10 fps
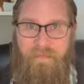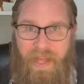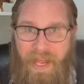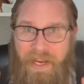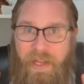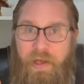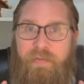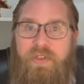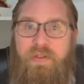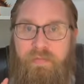That
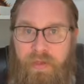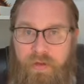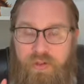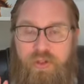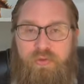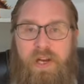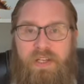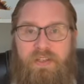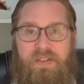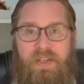helps to build
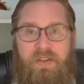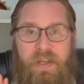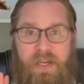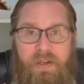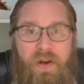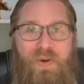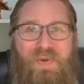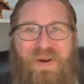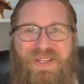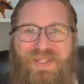trust. They know
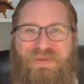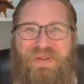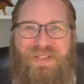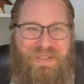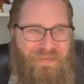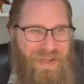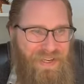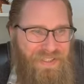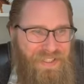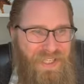what to
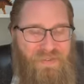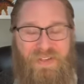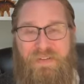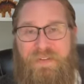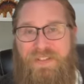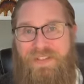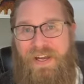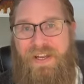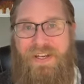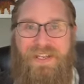expect, even if it's
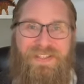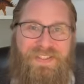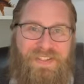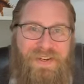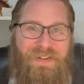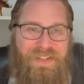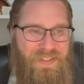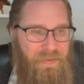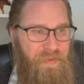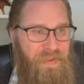not necessarily
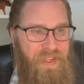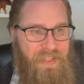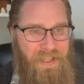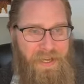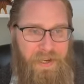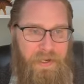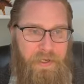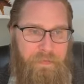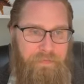something they like.